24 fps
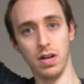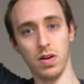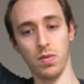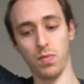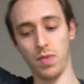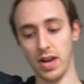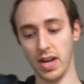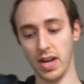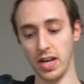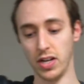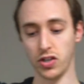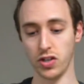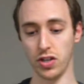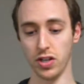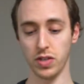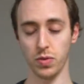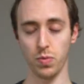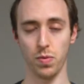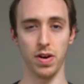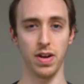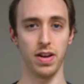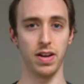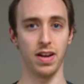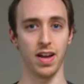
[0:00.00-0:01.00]
range this
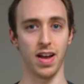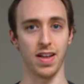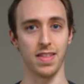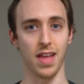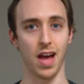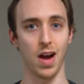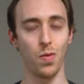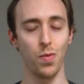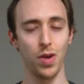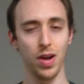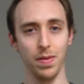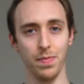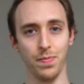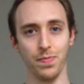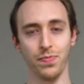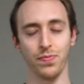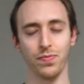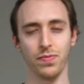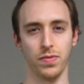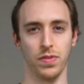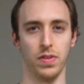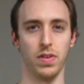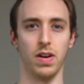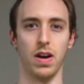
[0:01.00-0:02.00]
way and that way,
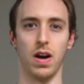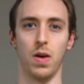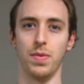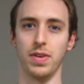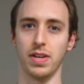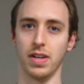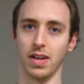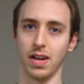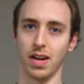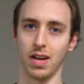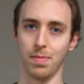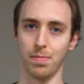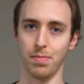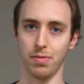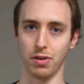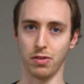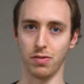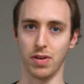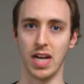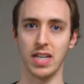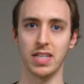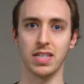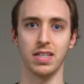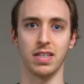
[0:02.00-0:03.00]
we can kind of
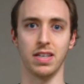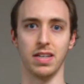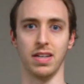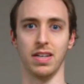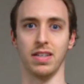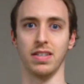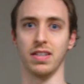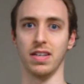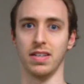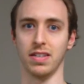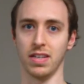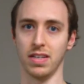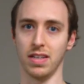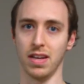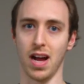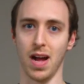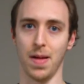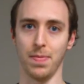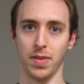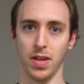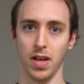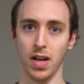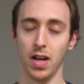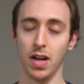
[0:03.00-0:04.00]
progress things into
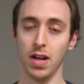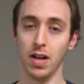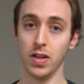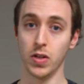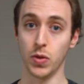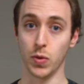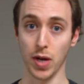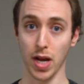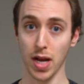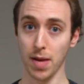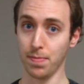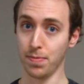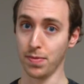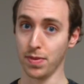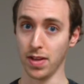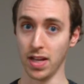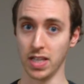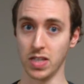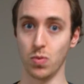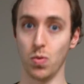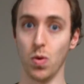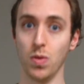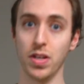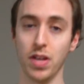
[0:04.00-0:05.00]
that. So again,
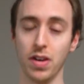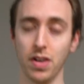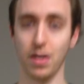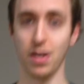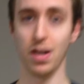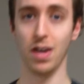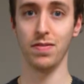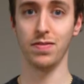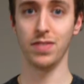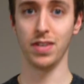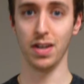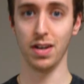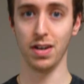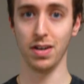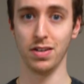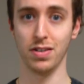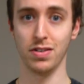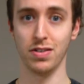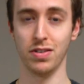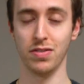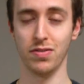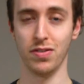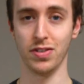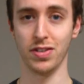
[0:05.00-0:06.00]
that's rotator cuff
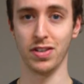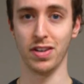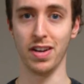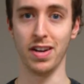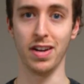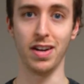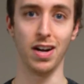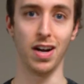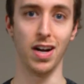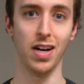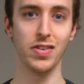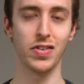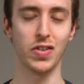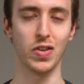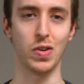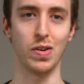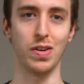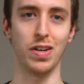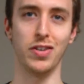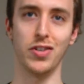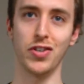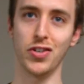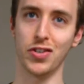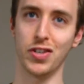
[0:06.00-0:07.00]
tears for today, guys, or an
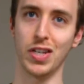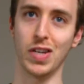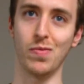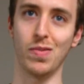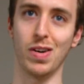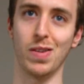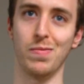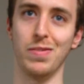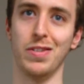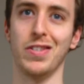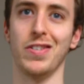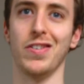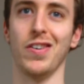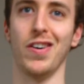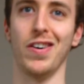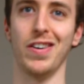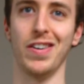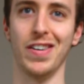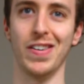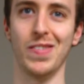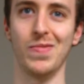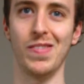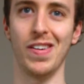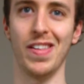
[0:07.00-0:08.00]
interesting one we saw
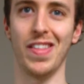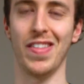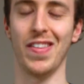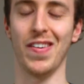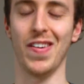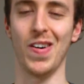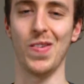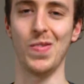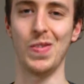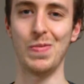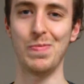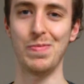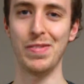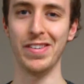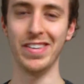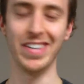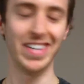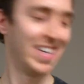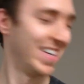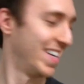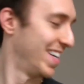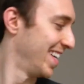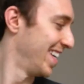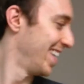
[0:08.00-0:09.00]
here with Bill.
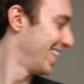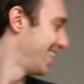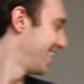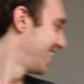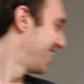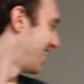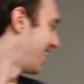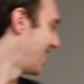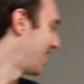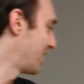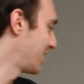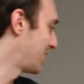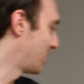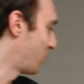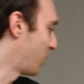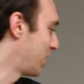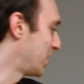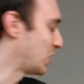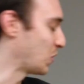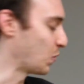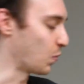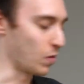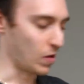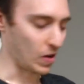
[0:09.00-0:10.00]
Some
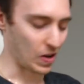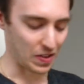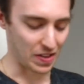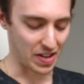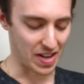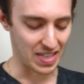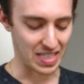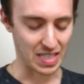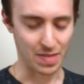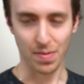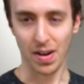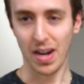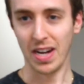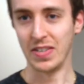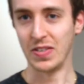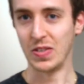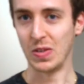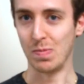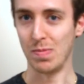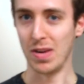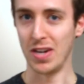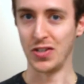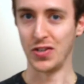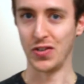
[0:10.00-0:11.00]
ways to work on that, some
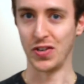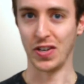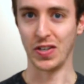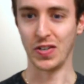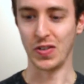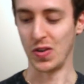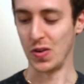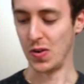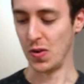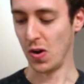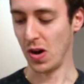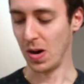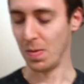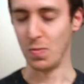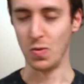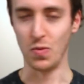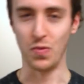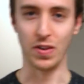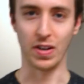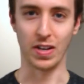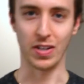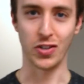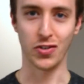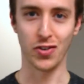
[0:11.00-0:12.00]
isometrics or
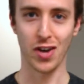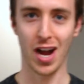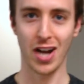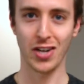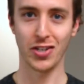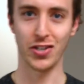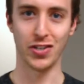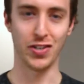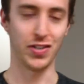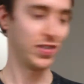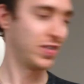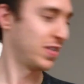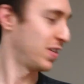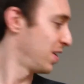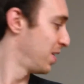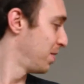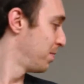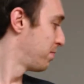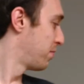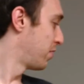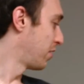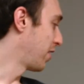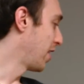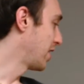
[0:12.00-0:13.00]
non-moving contractions,
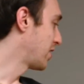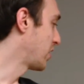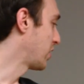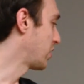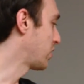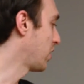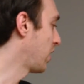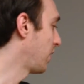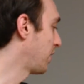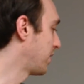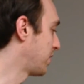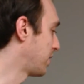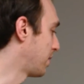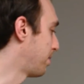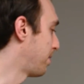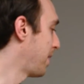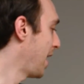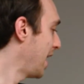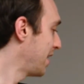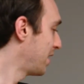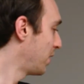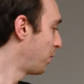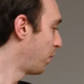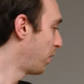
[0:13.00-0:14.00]
progress ourselves to some
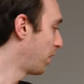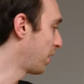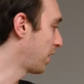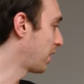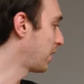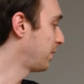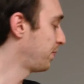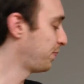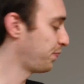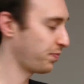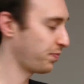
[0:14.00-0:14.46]
banded work,